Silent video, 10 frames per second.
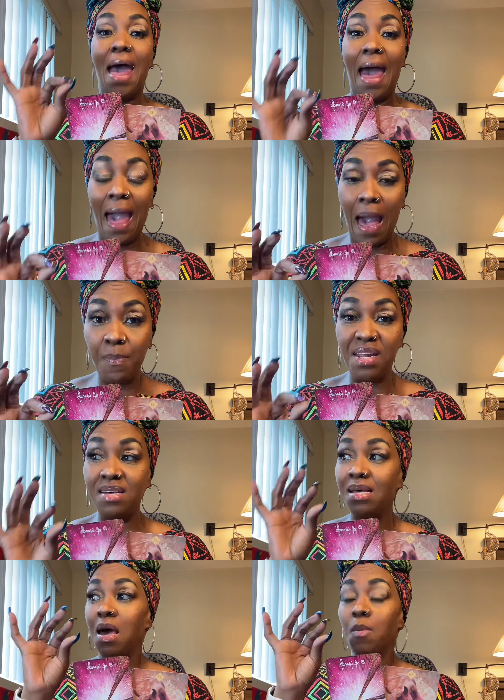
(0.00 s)

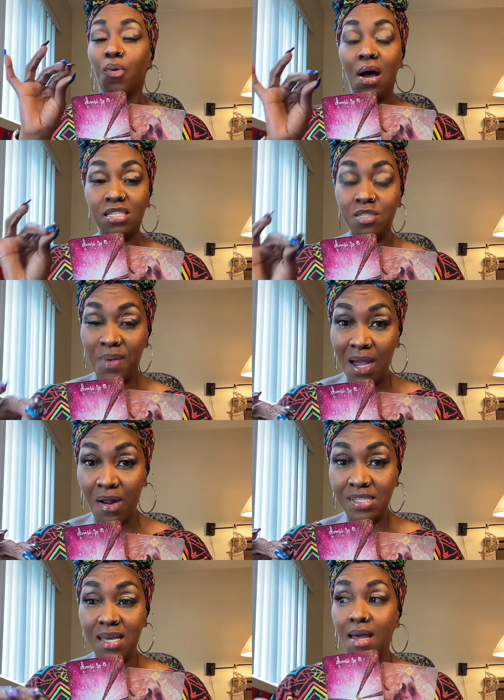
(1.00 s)
happiness,
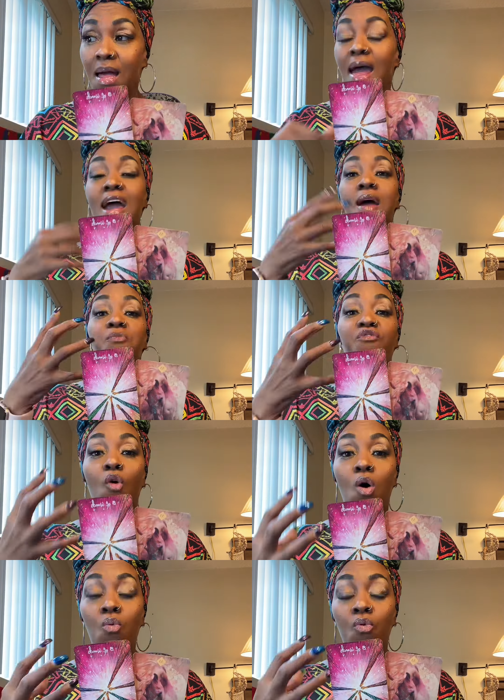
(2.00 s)
prosperity, and
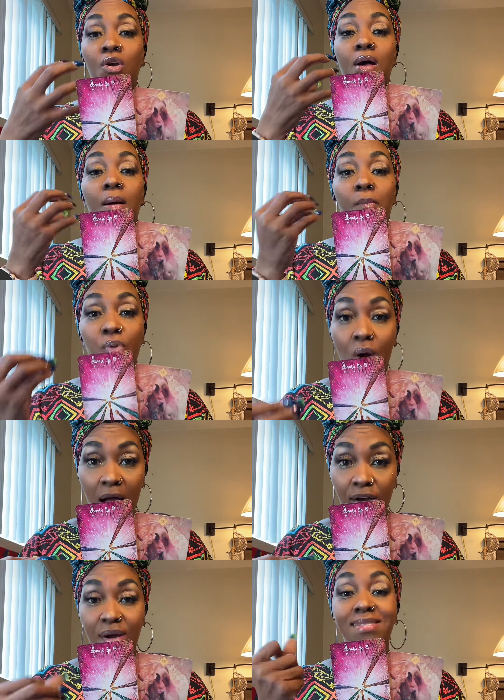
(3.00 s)
forward
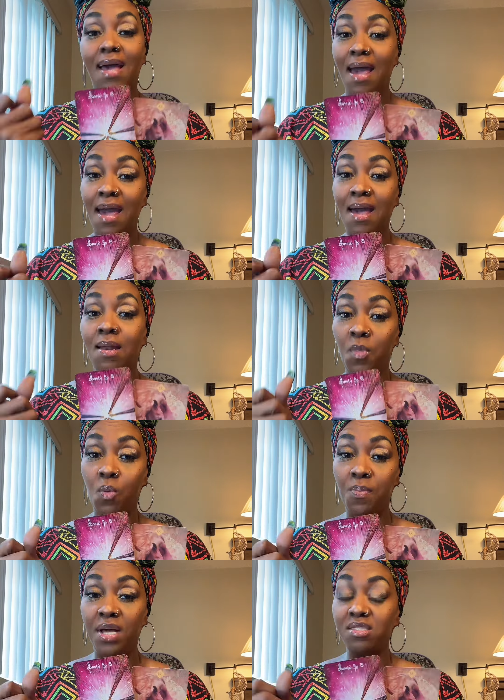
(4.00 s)
progress and
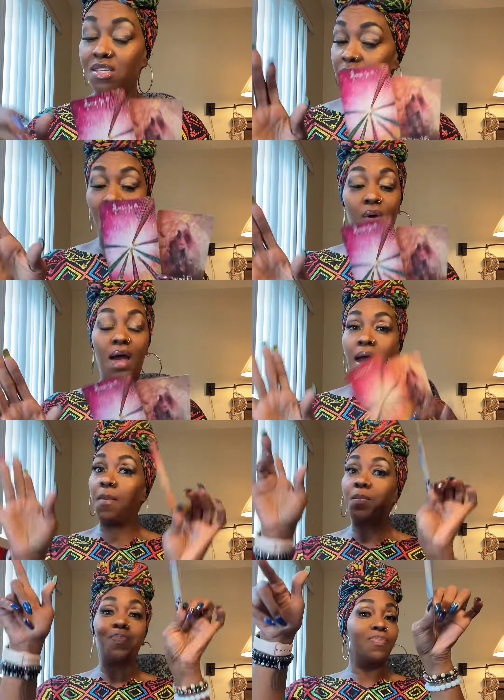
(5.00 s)
momentum,
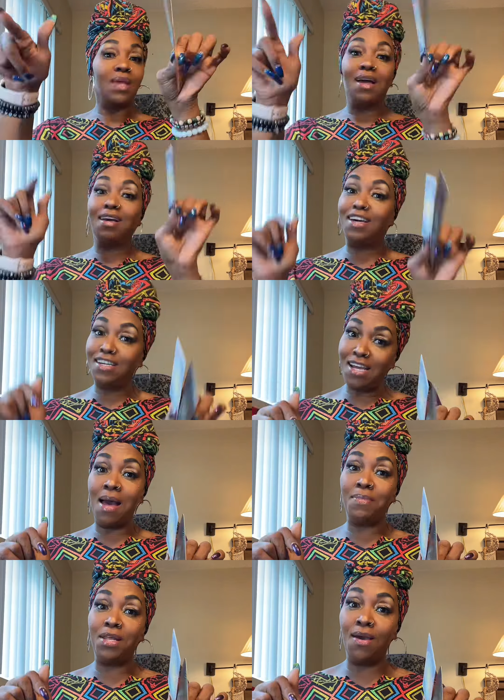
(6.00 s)
okay? Good
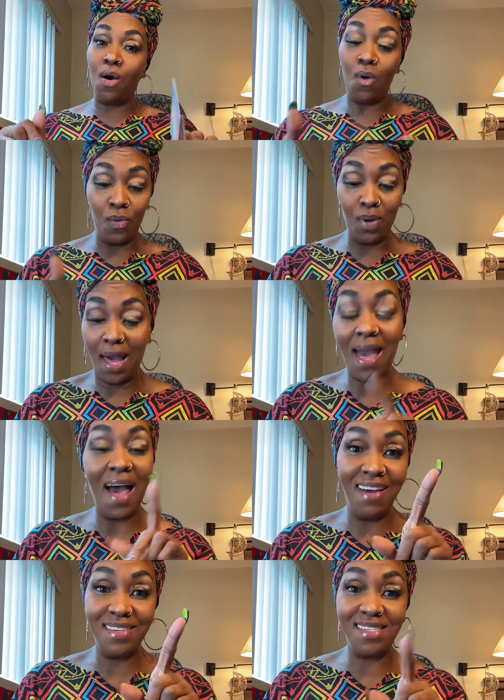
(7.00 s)
job, Leo. Okay, I
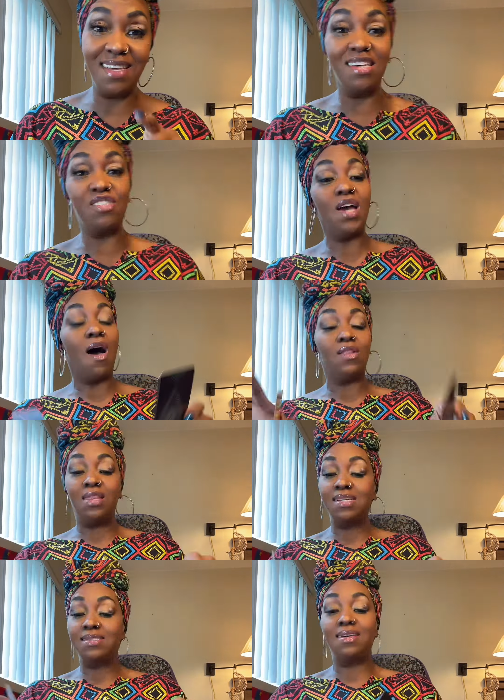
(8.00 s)
love to see this for y'all.
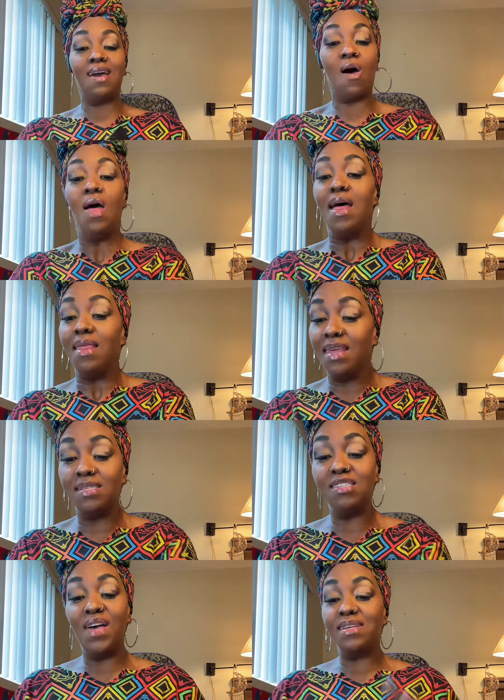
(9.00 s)
Listen, y'all, this
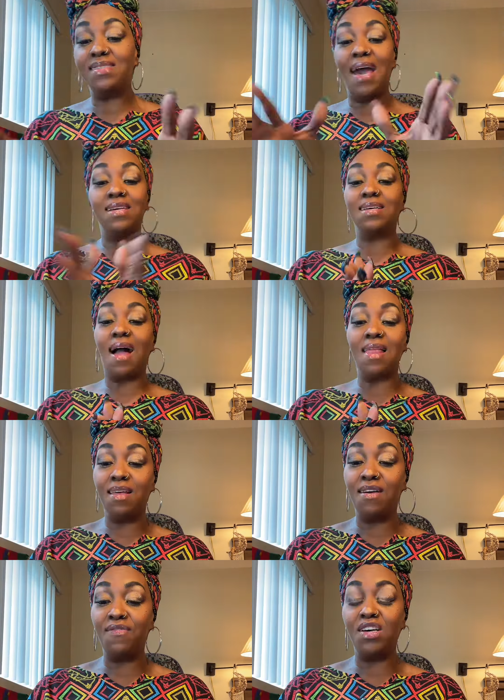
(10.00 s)
is fantastic. I
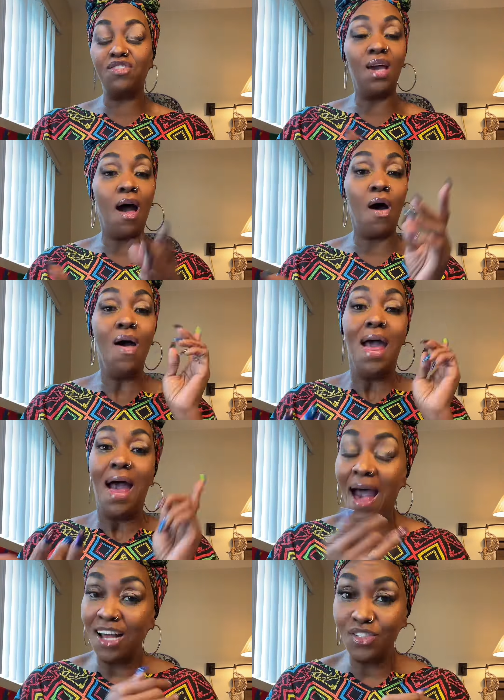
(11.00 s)
love this for y'all.
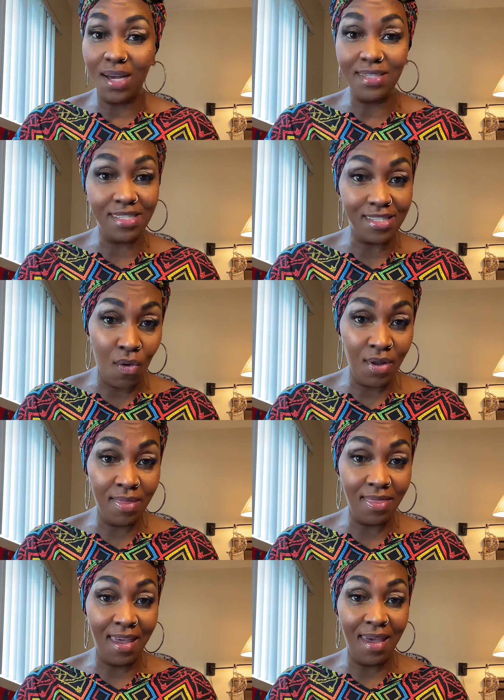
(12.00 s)
Hydrate your soul
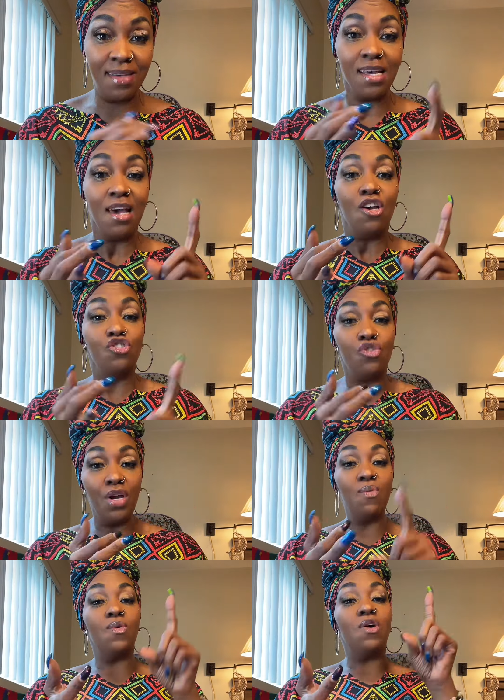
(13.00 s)
and things.
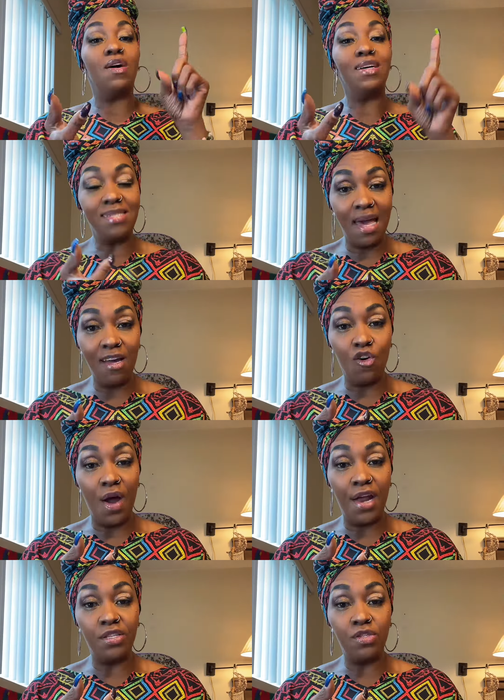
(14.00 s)
Drink your water. Say your
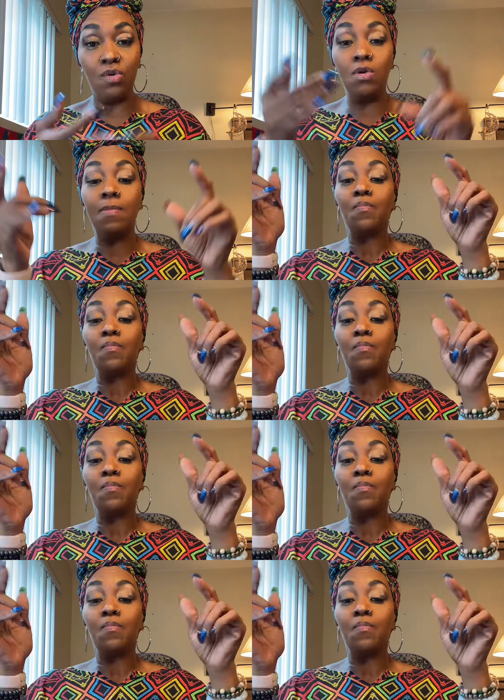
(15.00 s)
gratitude.